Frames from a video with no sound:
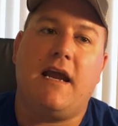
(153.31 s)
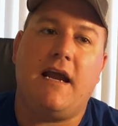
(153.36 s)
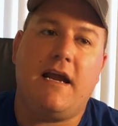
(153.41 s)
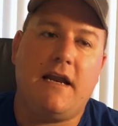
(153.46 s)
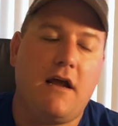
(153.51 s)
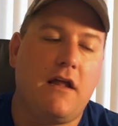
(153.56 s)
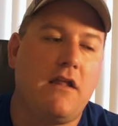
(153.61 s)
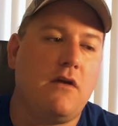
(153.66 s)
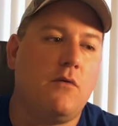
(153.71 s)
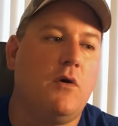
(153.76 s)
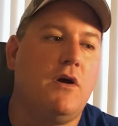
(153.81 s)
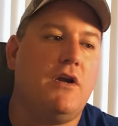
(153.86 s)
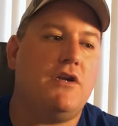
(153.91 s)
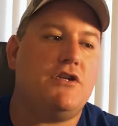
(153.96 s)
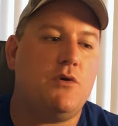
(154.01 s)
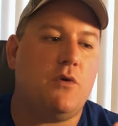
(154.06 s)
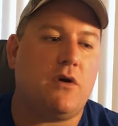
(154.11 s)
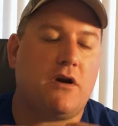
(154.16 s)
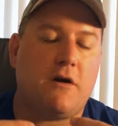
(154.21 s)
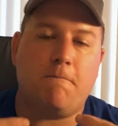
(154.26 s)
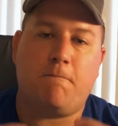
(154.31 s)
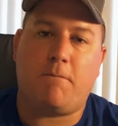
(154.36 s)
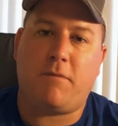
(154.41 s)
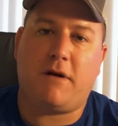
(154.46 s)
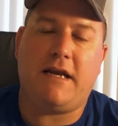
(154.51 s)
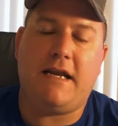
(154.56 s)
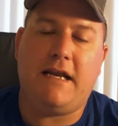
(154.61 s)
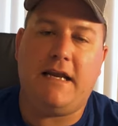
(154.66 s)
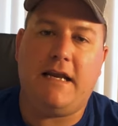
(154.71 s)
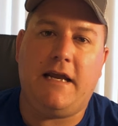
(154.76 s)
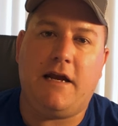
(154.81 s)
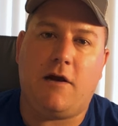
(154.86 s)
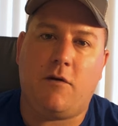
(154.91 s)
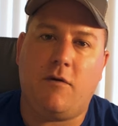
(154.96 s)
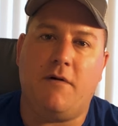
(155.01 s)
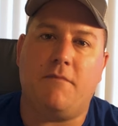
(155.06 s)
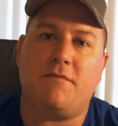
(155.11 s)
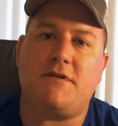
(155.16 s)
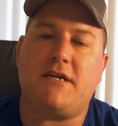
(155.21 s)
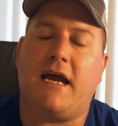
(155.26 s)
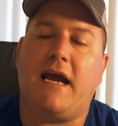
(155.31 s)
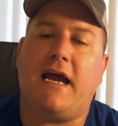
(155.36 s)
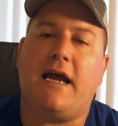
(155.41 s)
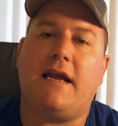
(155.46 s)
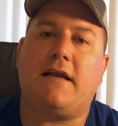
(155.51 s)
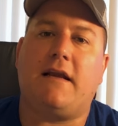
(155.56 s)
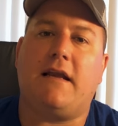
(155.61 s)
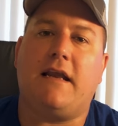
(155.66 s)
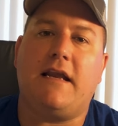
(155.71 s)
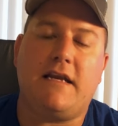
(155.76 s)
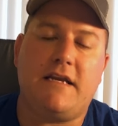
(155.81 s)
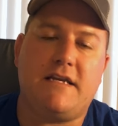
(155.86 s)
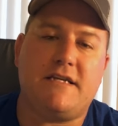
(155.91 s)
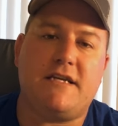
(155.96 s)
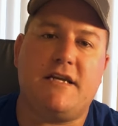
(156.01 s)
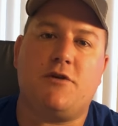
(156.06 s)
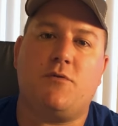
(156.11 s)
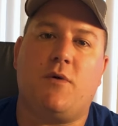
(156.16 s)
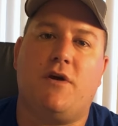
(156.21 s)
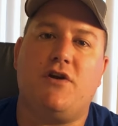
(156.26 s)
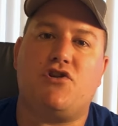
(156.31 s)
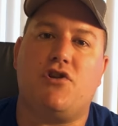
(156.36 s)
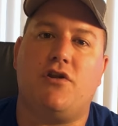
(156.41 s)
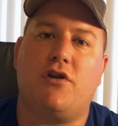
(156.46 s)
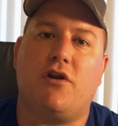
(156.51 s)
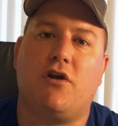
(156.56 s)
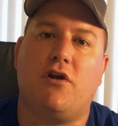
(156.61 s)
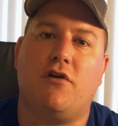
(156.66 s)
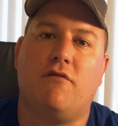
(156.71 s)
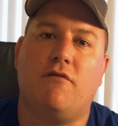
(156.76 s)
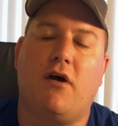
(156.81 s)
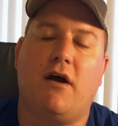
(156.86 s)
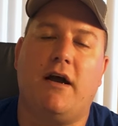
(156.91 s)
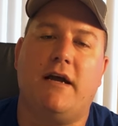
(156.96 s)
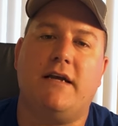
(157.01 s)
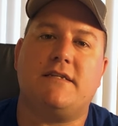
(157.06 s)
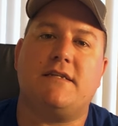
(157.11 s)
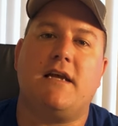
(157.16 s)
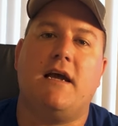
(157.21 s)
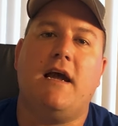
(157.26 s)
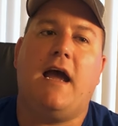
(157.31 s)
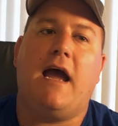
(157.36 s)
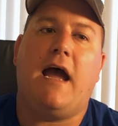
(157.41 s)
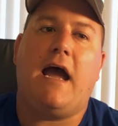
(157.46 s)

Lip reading: In other words, you are completely equipped to handle any situation that could arise